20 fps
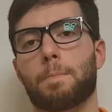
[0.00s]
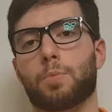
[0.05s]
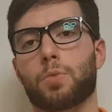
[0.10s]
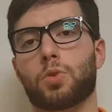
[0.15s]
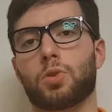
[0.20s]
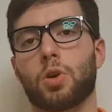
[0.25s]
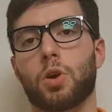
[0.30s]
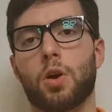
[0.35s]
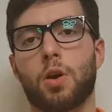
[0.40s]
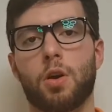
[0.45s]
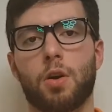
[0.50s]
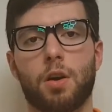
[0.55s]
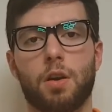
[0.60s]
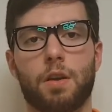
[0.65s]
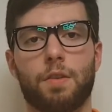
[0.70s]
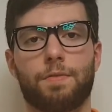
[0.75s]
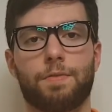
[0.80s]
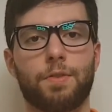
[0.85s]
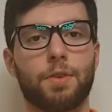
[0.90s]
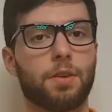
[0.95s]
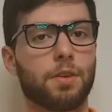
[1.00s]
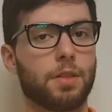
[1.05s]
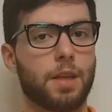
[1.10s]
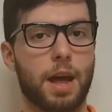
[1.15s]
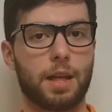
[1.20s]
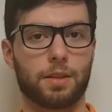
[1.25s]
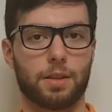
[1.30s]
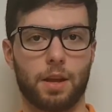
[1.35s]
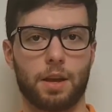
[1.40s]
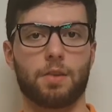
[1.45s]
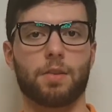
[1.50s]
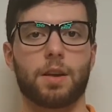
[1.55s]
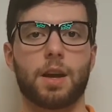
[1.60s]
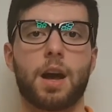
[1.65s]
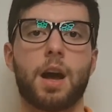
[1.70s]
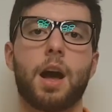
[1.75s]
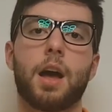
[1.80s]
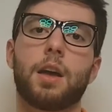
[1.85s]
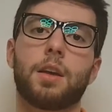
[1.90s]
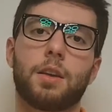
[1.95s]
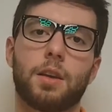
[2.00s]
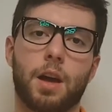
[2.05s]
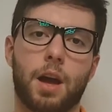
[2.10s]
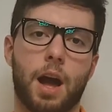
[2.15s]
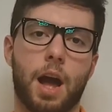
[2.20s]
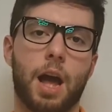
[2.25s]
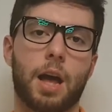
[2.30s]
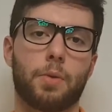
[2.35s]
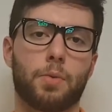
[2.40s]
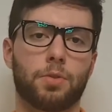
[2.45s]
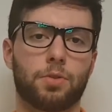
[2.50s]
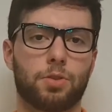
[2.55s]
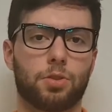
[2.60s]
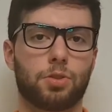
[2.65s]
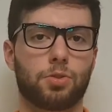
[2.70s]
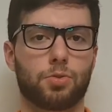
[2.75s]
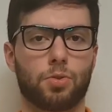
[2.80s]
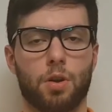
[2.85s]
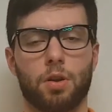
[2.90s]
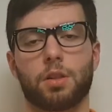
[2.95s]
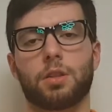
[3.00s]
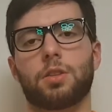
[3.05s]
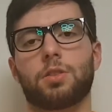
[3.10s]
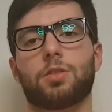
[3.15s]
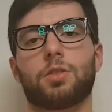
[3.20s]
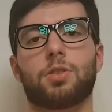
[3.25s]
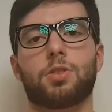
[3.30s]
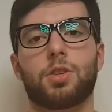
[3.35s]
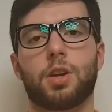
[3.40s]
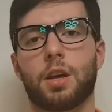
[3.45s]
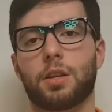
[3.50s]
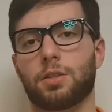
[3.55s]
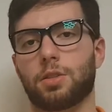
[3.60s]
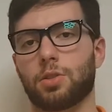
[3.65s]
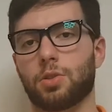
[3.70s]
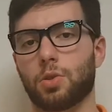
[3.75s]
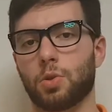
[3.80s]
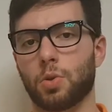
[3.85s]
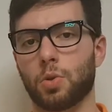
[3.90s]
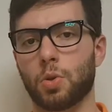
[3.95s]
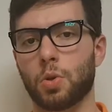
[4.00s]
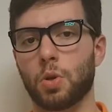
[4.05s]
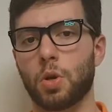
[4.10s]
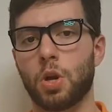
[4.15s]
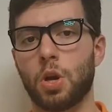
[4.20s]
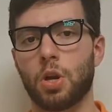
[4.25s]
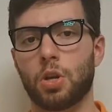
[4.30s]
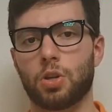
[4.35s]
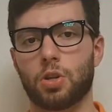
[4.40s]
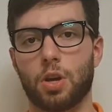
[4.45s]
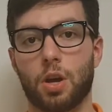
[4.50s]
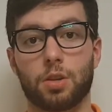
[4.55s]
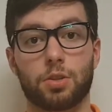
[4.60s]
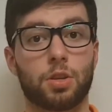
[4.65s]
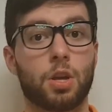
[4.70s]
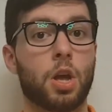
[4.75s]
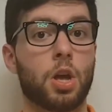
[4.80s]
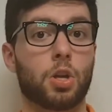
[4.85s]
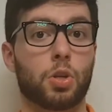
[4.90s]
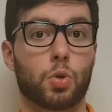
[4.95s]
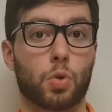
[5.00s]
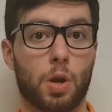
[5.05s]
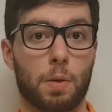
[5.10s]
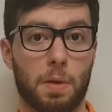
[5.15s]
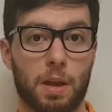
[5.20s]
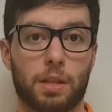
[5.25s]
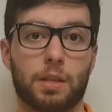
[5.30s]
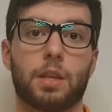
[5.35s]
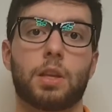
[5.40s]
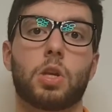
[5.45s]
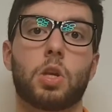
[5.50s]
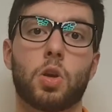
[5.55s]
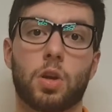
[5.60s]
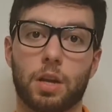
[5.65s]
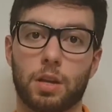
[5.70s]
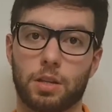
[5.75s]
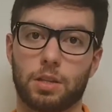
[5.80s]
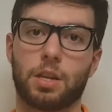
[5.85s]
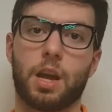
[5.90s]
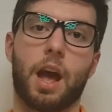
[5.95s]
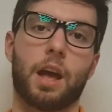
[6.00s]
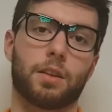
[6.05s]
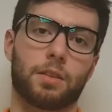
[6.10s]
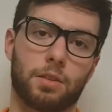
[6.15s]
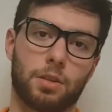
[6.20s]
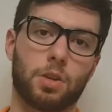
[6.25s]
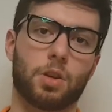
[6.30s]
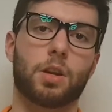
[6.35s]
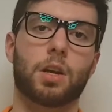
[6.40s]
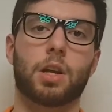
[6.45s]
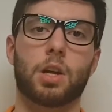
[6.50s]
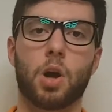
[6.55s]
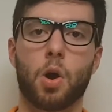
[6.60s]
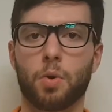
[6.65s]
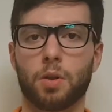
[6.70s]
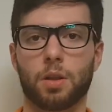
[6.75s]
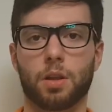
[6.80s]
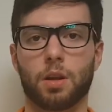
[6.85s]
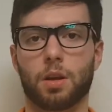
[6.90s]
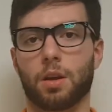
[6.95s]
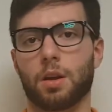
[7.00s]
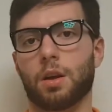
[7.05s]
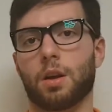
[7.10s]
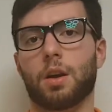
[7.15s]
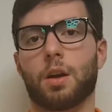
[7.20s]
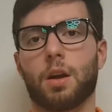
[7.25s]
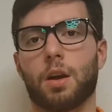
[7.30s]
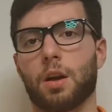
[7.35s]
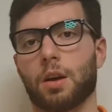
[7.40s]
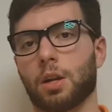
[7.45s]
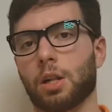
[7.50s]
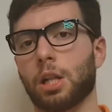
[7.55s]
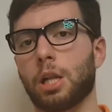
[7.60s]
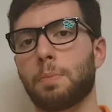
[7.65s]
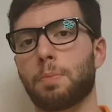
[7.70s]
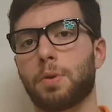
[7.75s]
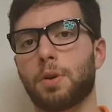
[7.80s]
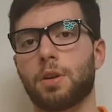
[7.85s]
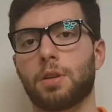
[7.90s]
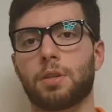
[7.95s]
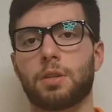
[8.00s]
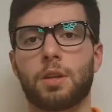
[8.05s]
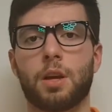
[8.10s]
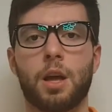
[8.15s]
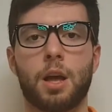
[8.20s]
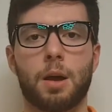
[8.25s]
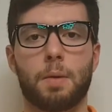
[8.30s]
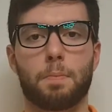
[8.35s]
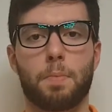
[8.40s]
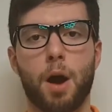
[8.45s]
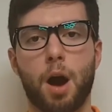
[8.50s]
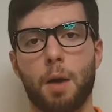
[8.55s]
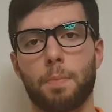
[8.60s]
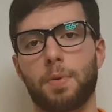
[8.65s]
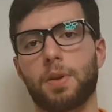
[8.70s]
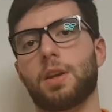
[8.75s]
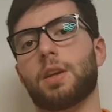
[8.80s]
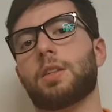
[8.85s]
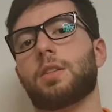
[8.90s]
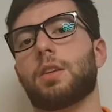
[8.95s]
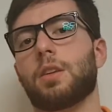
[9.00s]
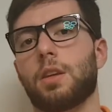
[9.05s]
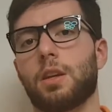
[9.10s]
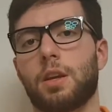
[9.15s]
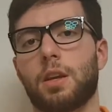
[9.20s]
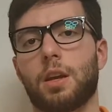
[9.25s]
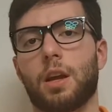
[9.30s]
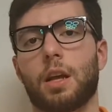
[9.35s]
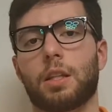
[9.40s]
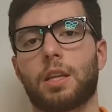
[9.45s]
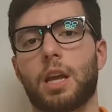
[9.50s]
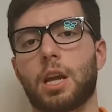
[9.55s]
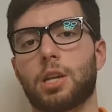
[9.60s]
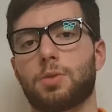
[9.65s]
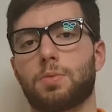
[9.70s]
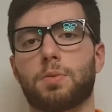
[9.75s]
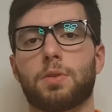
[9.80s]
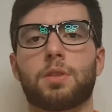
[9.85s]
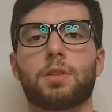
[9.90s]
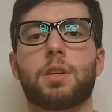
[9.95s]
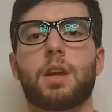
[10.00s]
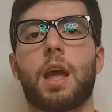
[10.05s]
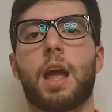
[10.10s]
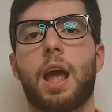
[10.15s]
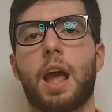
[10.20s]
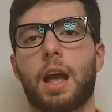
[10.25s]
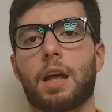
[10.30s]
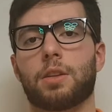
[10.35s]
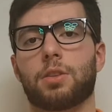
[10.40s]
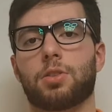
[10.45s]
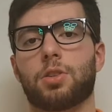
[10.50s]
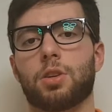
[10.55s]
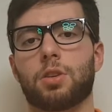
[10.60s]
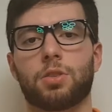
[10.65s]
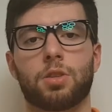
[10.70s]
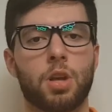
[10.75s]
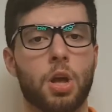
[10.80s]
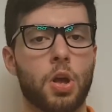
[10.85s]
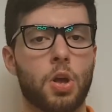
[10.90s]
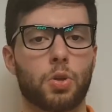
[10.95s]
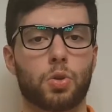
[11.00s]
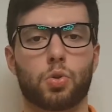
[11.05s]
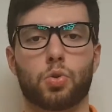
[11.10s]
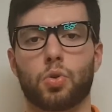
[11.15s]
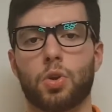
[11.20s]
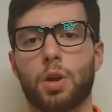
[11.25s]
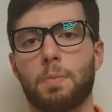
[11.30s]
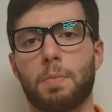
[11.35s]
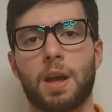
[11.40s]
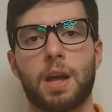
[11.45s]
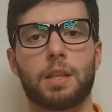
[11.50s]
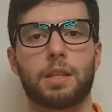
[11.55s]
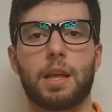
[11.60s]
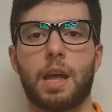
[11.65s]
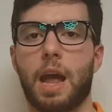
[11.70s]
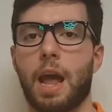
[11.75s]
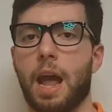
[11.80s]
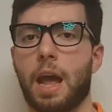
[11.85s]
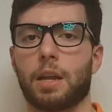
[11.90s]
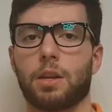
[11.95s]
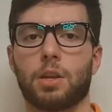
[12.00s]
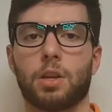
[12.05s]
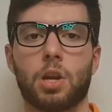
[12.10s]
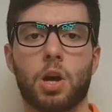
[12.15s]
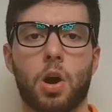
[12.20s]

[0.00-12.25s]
So if you're that kind of guy, I would strongly suggest to just trim it. You can go with a clippers, pop in the attachment and just trim it, and